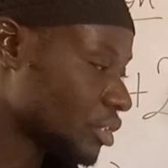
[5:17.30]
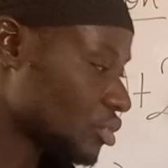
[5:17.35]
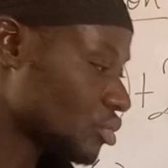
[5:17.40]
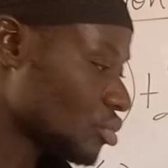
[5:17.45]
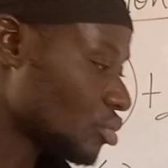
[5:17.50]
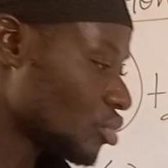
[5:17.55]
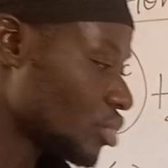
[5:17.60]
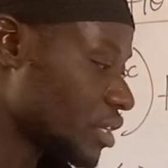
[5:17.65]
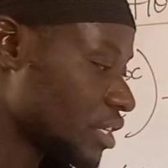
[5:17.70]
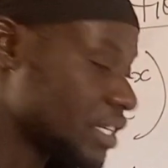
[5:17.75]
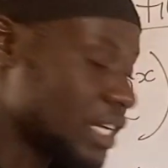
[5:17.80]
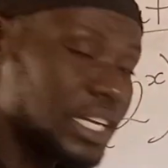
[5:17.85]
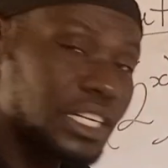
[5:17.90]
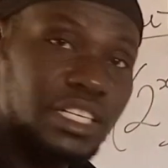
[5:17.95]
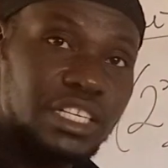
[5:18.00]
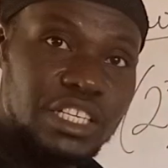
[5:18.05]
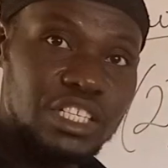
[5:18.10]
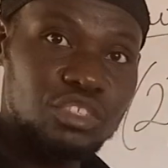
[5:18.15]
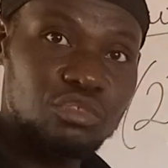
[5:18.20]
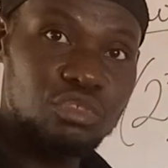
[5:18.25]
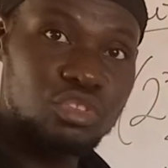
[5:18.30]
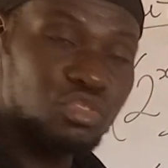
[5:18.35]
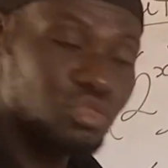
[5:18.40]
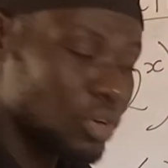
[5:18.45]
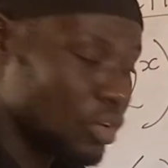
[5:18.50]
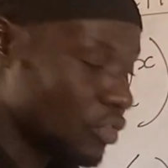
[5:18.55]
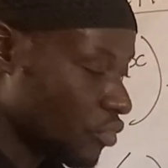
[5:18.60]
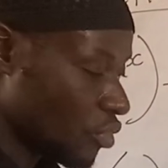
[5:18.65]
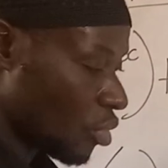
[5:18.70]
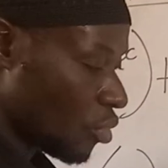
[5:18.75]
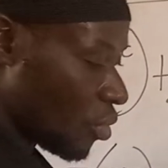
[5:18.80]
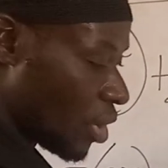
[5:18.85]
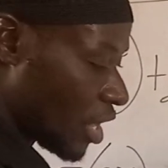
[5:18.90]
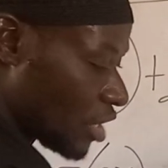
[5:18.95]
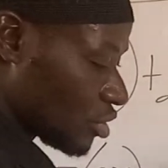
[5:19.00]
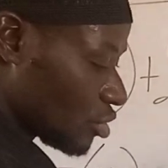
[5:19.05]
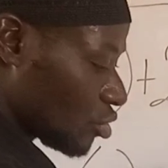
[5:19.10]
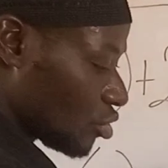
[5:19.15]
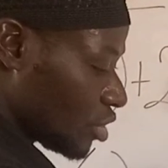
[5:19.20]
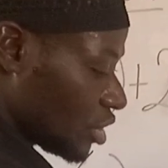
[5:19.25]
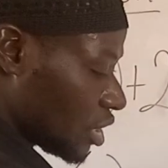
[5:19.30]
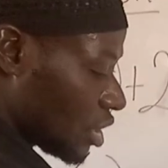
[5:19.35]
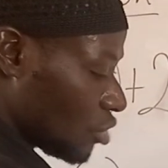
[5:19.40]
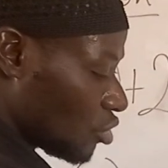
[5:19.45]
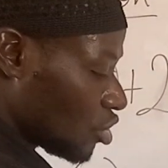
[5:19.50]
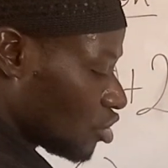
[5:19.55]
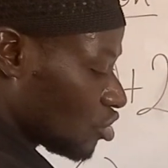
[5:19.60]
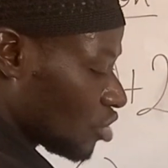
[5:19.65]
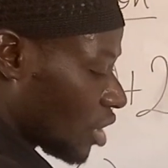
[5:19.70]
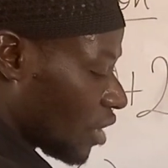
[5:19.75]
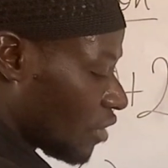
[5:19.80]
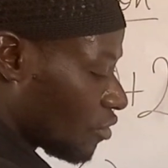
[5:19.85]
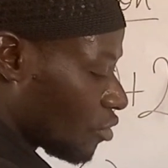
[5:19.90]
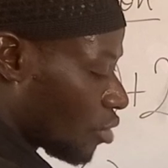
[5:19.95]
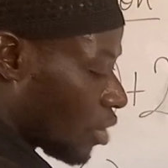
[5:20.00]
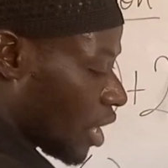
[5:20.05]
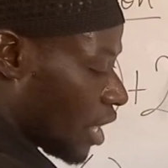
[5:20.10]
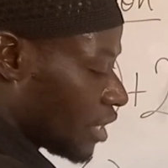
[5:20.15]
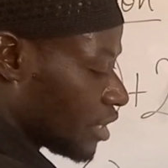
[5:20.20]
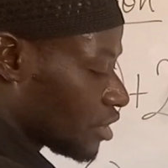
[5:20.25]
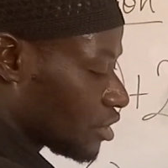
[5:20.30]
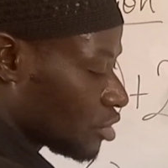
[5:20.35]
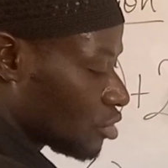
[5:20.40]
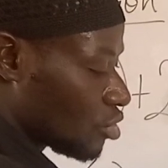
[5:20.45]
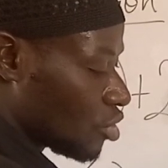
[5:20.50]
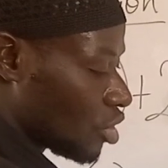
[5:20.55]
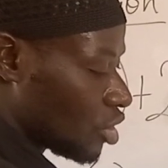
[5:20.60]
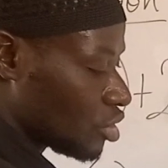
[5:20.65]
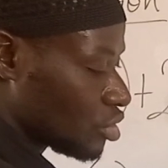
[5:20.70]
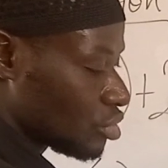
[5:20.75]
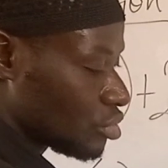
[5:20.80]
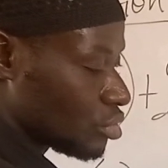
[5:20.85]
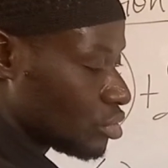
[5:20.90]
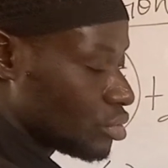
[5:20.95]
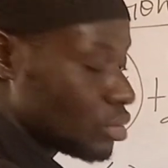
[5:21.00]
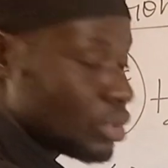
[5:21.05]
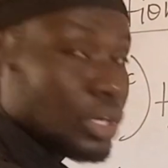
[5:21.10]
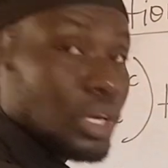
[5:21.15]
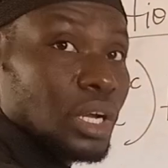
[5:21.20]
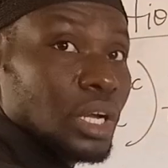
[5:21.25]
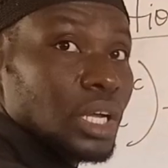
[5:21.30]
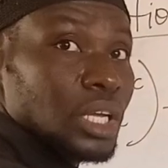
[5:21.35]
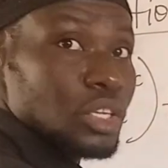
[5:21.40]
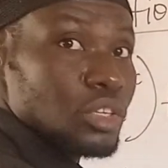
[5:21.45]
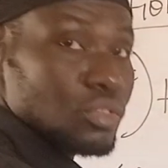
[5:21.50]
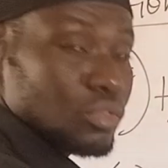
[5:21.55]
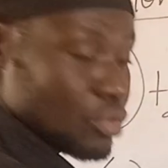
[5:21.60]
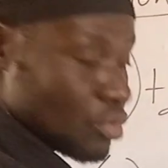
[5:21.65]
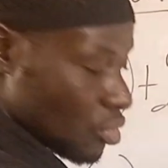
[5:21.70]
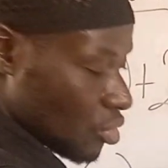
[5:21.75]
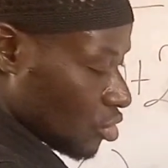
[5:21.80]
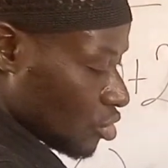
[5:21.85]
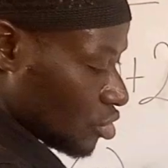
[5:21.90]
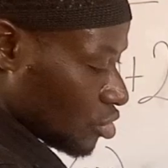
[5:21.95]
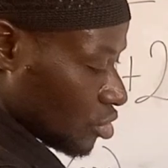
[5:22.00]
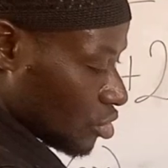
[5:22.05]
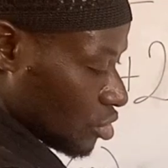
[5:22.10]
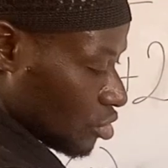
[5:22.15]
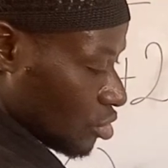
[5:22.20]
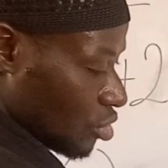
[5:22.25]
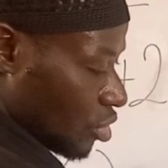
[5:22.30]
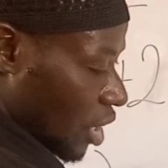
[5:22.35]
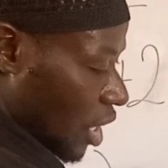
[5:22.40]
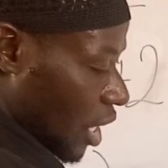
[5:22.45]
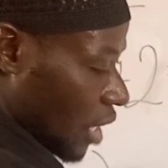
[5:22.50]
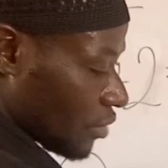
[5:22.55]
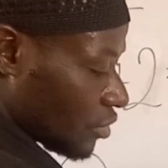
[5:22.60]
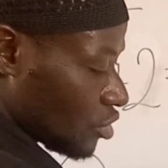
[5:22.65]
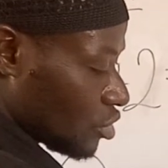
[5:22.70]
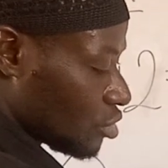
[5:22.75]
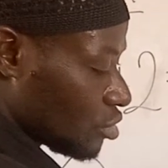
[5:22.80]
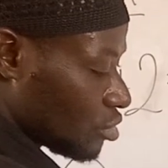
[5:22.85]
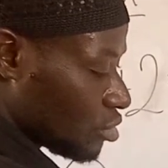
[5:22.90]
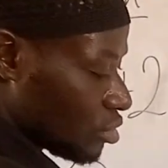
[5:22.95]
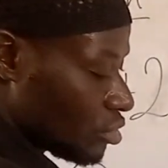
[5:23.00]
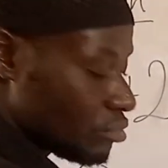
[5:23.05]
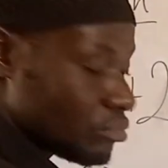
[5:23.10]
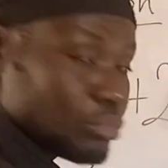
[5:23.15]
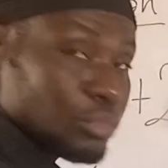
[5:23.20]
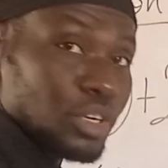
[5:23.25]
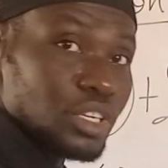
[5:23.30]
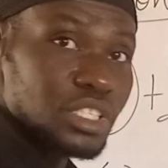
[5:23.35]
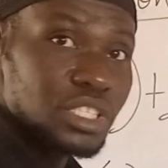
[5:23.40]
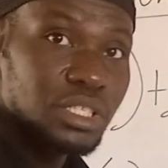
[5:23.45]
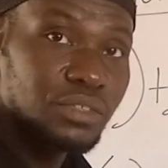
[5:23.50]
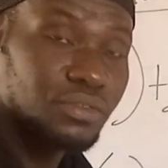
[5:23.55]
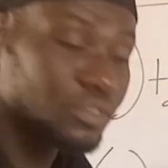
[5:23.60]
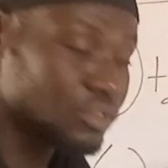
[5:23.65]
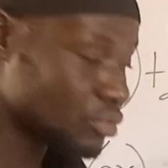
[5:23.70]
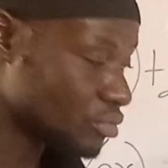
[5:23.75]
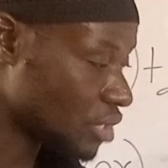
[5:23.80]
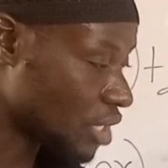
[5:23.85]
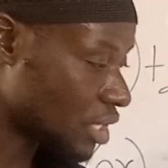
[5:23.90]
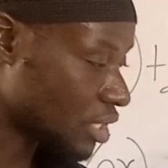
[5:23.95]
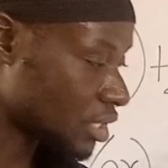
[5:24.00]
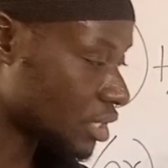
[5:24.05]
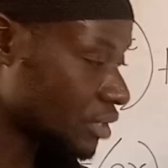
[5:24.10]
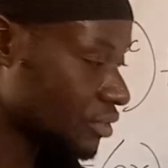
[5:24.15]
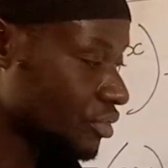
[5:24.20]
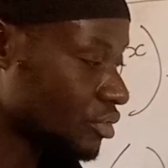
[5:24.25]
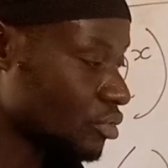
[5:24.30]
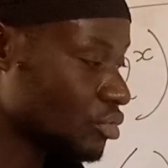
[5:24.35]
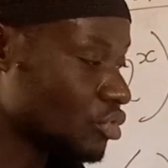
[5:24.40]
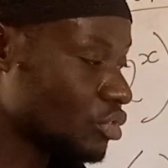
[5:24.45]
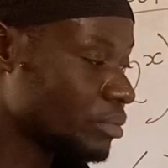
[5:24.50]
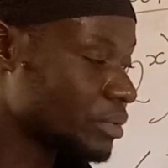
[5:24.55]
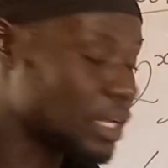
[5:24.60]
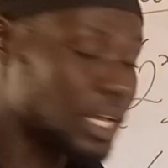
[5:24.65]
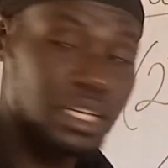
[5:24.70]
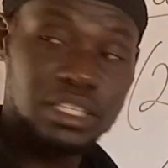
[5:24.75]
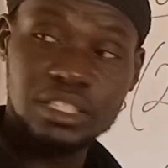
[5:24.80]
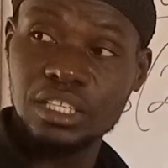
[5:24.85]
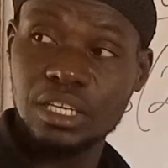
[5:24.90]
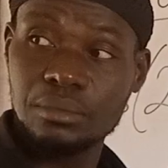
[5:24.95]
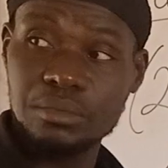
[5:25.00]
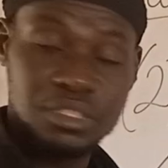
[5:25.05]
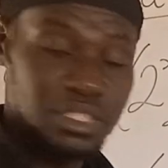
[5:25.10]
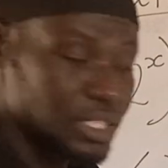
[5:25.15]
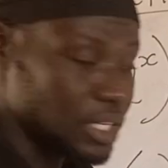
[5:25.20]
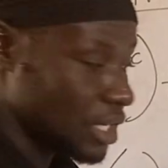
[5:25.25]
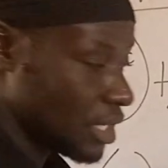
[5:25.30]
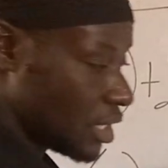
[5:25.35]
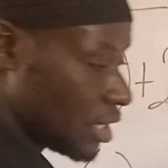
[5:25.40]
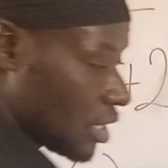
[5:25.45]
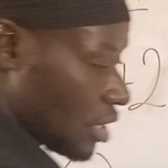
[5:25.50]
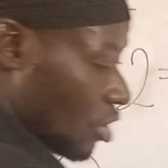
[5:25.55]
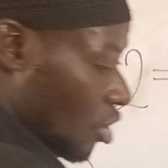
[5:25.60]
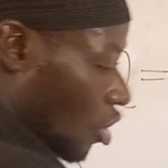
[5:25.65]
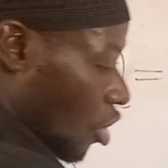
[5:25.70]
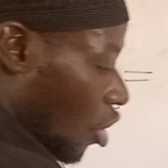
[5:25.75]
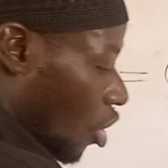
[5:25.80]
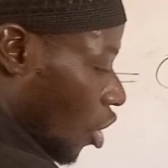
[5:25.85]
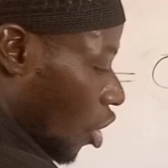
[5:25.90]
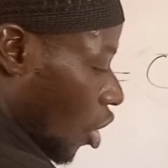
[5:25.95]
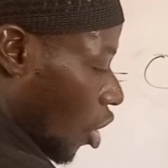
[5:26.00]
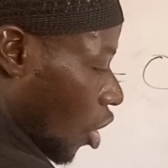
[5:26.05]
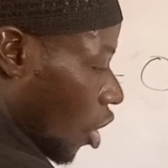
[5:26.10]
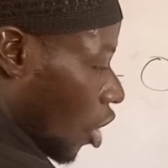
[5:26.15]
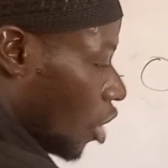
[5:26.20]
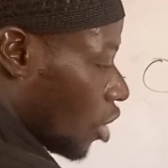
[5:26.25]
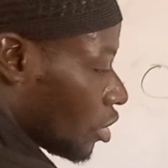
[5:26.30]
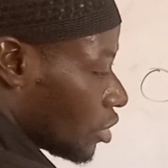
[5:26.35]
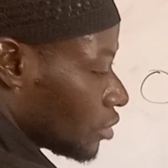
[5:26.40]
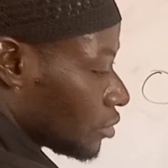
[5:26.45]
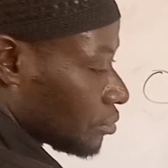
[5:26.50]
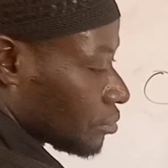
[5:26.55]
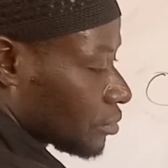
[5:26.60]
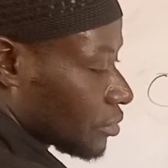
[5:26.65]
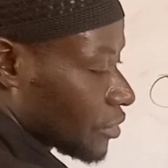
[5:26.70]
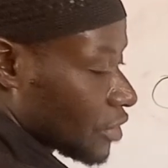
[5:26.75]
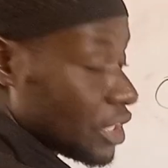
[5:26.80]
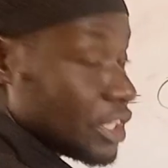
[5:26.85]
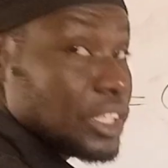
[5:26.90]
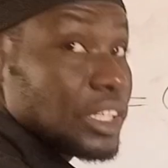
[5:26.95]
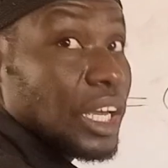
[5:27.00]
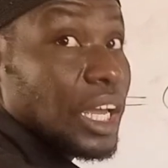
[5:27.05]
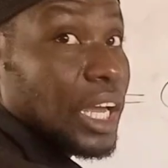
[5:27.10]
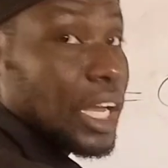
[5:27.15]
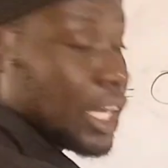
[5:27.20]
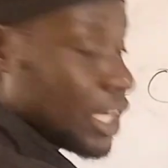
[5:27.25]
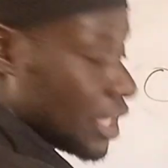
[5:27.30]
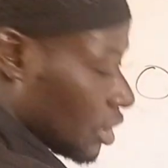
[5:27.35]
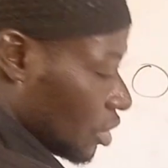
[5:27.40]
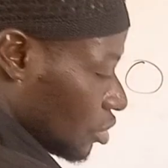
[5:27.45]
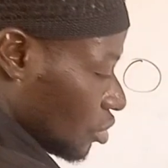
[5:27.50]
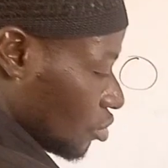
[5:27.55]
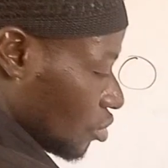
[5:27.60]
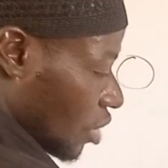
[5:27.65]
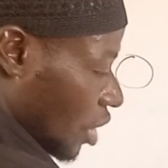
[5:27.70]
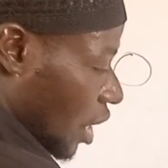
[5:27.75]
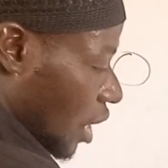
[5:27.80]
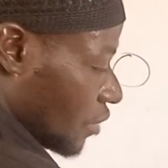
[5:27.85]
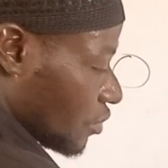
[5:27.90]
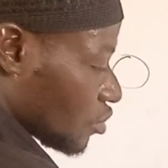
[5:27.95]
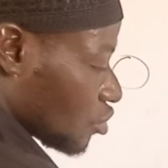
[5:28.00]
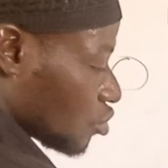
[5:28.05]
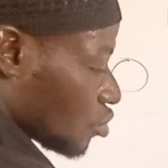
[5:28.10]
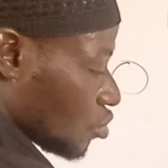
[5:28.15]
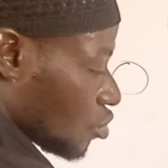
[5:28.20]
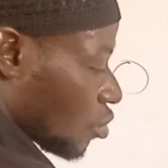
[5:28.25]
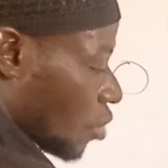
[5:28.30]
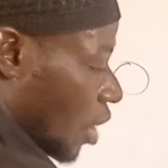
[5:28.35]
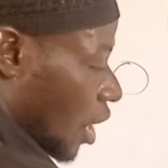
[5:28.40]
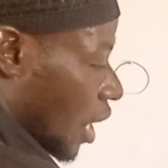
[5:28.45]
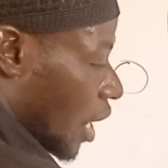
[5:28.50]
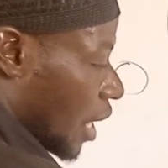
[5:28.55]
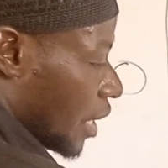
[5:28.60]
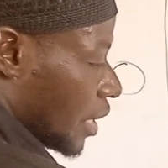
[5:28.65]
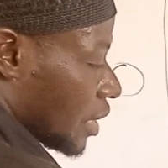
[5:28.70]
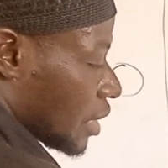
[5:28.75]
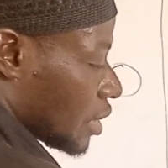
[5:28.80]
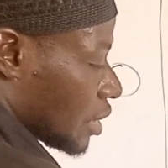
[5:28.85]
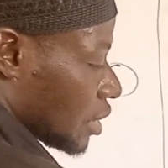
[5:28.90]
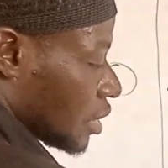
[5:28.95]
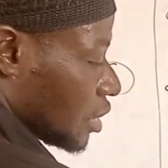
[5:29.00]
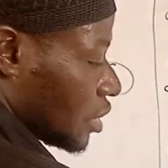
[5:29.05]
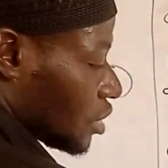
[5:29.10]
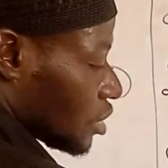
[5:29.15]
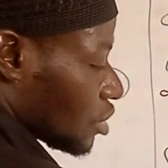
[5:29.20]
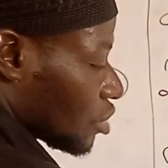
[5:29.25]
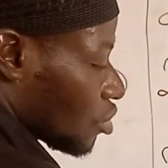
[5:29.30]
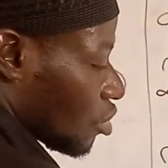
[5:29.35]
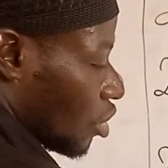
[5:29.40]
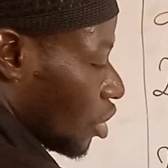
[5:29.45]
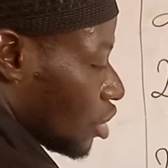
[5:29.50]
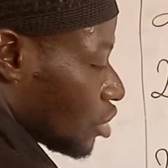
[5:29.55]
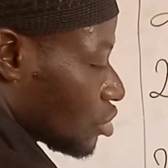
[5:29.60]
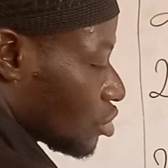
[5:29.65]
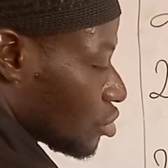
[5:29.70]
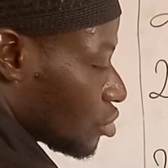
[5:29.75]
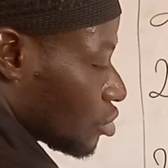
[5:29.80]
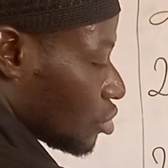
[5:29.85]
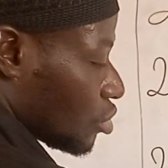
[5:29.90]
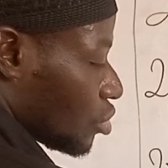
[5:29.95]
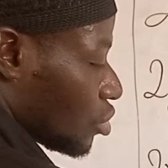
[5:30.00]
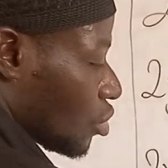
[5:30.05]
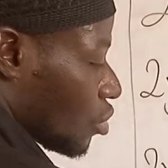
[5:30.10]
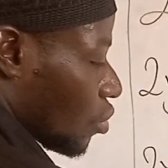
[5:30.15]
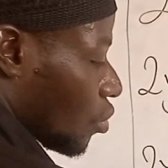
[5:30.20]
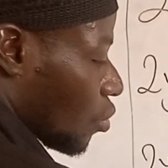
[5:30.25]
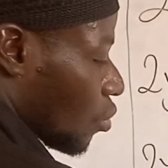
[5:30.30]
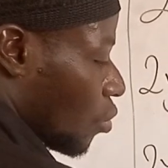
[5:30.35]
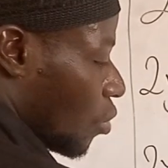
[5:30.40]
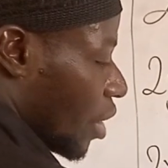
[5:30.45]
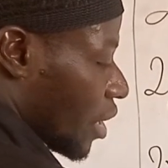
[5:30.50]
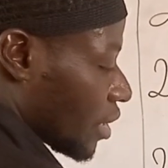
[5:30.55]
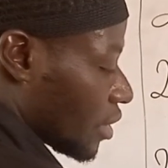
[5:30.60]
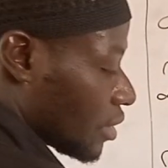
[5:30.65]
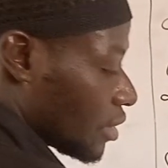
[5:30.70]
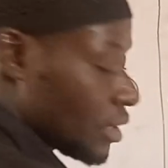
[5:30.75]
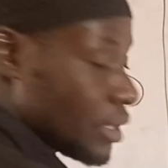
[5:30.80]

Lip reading: So in that case, we solve for y. So here we're going to have y is equal to, you have 2, positive 2, that this should group like terms here. Or here you have 2y is equal to 1.